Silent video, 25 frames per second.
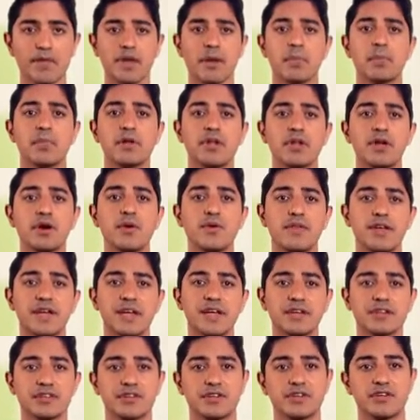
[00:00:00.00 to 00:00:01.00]
Below the
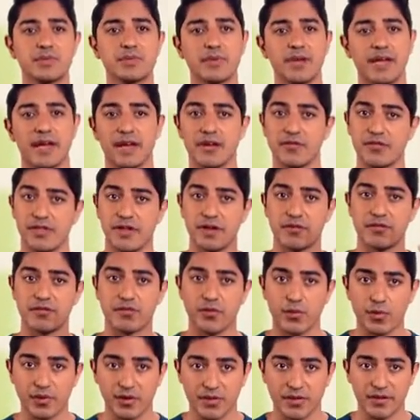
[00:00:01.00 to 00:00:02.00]
intern, we have the
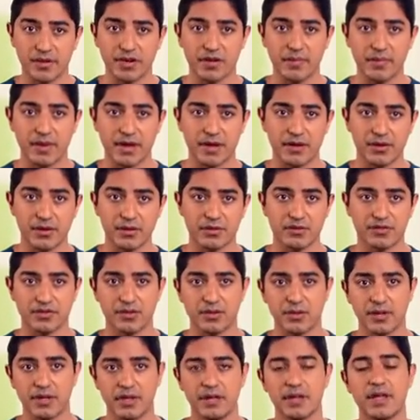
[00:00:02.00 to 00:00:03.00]
fourth year medical
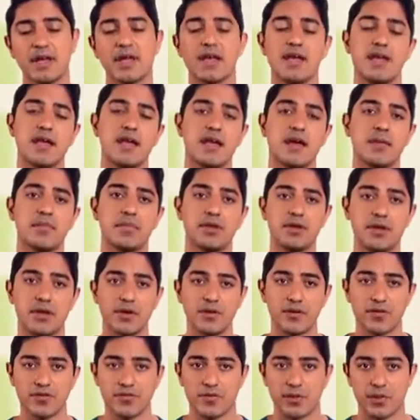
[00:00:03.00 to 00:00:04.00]
student. And
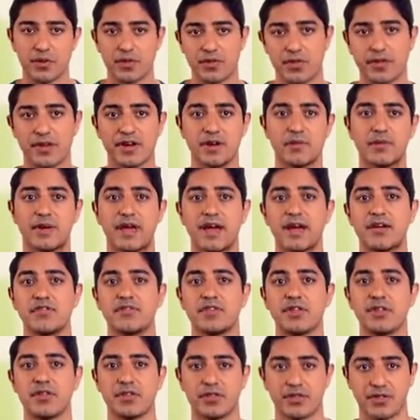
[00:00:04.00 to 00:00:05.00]
below the fourth year, we have
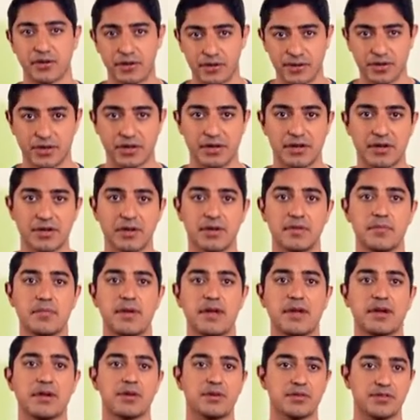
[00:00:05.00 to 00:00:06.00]
the third year
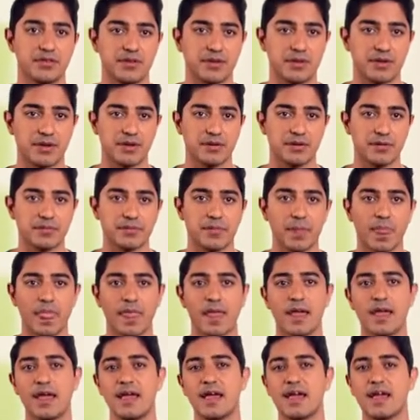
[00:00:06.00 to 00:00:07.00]
medical student.
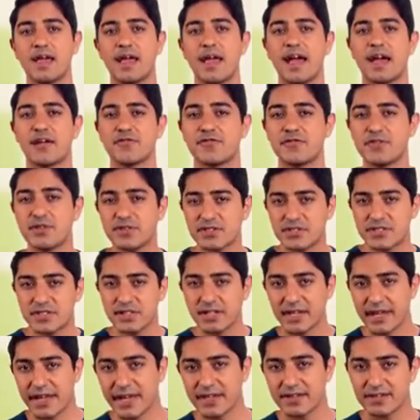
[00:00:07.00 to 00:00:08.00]
At first
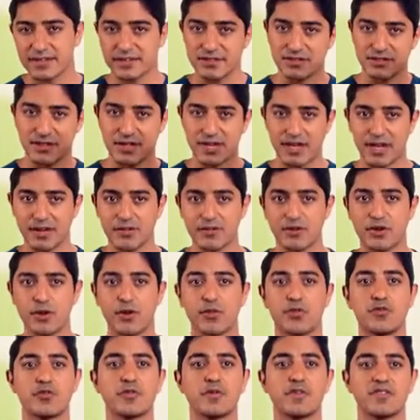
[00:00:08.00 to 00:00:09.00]
glance, as you kind of go
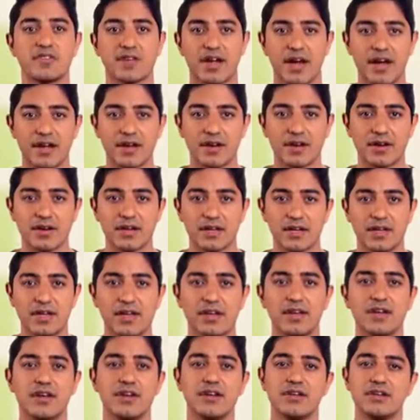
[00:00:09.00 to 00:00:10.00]
through this
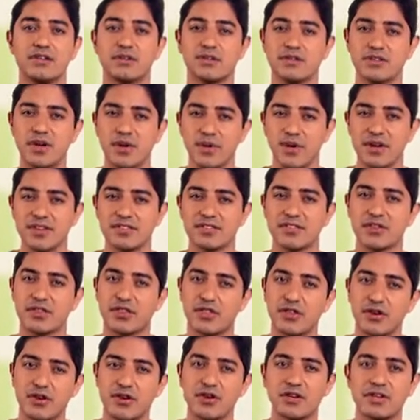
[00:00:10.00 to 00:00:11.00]
hierarchy, you'll notice the
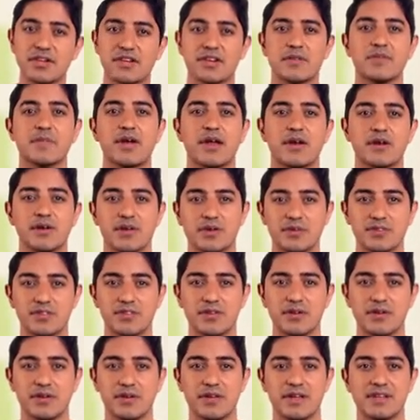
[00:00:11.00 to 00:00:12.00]
third year medical
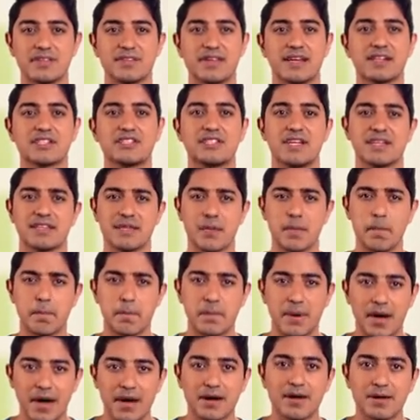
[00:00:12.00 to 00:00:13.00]
student is actually at the
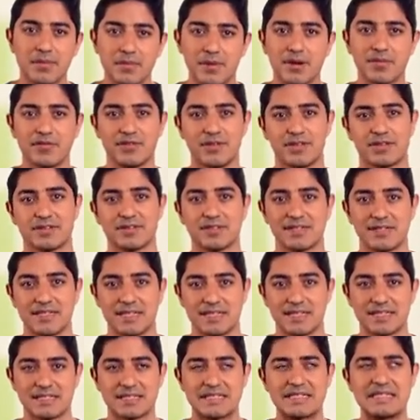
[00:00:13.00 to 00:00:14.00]
bottom of this
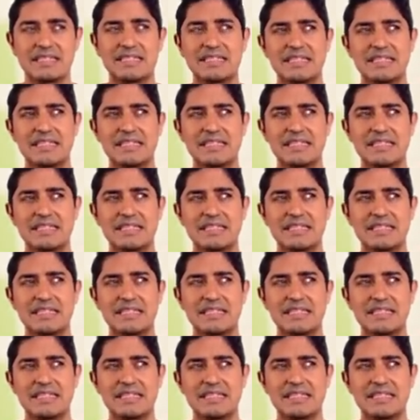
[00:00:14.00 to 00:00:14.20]
list.